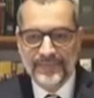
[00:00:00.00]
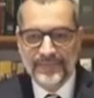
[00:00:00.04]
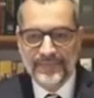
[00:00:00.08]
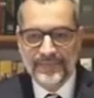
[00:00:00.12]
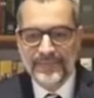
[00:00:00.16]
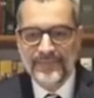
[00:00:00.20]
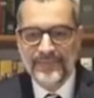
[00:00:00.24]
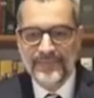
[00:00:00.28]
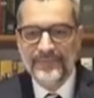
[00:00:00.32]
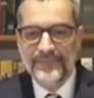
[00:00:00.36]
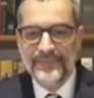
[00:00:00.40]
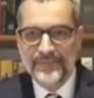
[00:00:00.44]

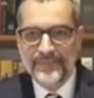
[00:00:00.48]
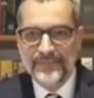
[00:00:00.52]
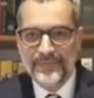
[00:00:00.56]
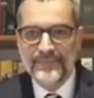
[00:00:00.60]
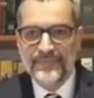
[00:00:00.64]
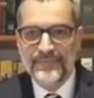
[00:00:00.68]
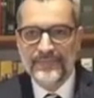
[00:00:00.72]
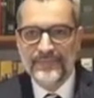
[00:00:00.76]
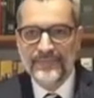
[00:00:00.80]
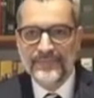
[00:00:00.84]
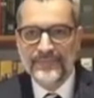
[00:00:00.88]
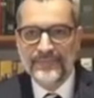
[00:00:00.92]

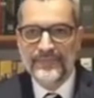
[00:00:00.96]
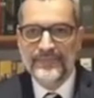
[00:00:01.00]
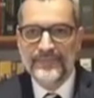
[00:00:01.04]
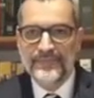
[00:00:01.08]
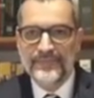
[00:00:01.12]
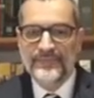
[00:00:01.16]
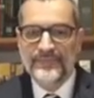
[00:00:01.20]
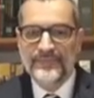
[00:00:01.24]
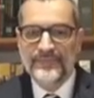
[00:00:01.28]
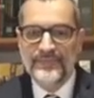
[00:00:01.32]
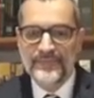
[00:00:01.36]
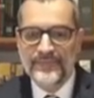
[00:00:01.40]

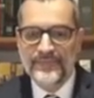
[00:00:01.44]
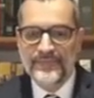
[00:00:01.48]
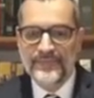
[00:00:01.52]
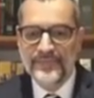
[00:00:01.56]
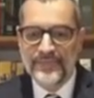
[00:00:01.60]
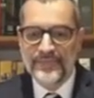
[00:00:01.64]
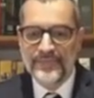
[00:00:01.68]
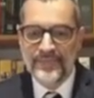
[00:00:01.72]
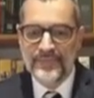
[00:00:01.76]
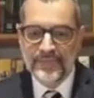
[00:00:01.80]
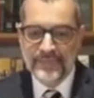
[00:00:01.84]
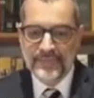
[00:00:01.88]

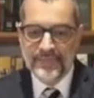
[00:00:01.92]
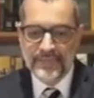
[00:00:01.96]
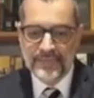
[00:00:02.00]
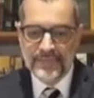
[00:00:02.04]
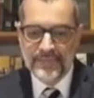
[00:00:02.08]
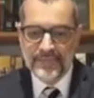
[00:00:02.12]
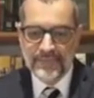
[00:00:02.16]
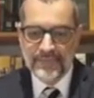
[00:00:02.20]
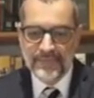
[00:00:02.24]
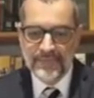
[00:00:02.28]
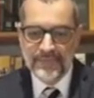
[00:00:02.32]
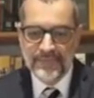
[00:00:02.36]

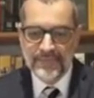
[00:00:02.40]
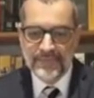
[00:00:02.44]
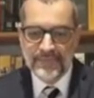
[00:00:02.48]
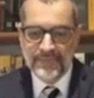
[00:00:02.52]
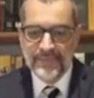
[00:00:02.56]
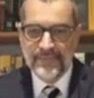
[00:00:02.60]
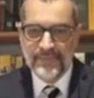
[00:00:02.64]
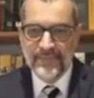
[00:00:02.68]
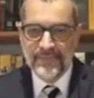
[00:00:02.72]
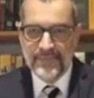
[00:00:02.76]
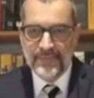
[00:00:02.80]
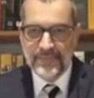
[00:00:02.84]

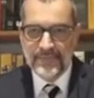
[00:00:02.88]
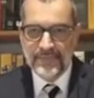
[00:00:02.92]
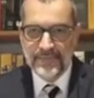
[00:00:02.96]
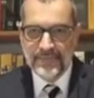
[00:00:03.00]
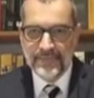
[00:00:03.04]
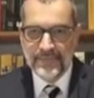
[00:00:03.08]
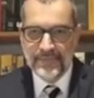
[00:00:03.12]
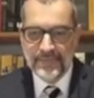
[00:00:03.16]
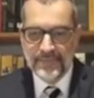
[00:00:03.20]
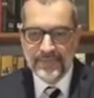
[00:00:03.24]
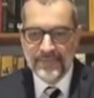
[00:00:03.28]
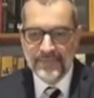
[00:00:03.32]

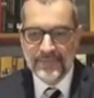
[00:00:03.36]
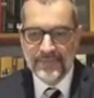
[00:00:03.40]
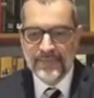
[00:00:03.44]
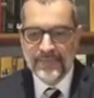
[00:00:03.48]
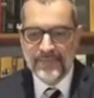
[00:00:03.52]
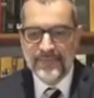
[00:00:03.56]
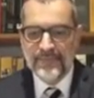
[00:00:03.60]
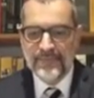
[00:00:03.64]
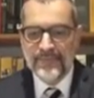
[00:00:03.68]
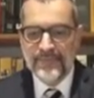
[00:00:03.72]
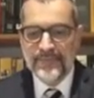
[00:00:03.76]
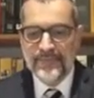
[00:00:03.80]

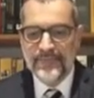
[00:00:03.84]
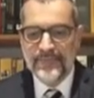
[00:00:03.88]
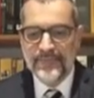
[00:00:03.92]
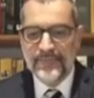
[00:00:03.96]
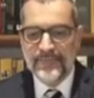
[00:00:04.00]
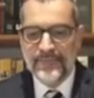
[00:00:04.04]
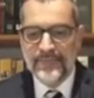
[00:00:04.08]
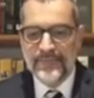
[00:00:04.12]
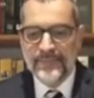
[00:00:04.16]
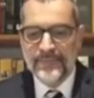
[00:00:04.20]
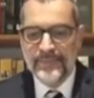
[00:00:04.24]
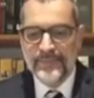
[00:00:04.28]
(silent)